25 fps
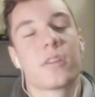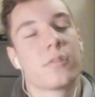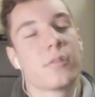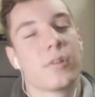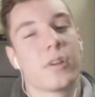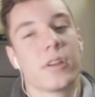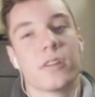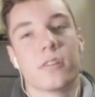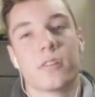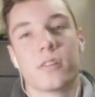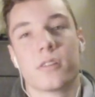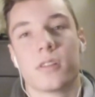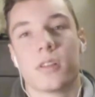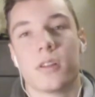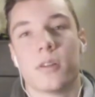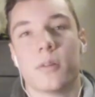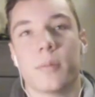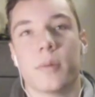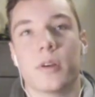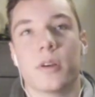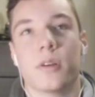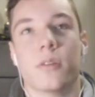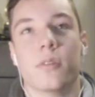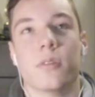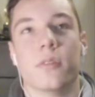Regular
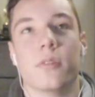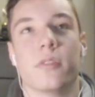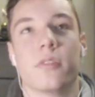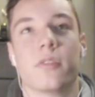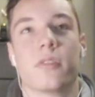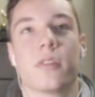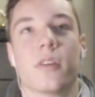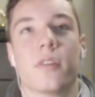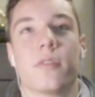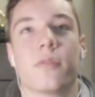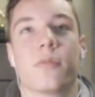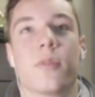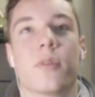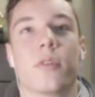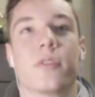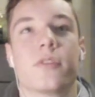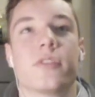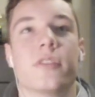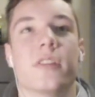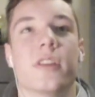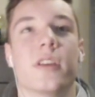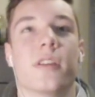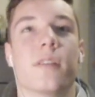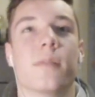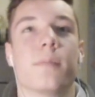Lobos.
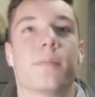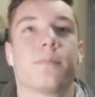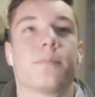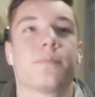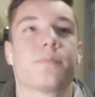Unfortunate.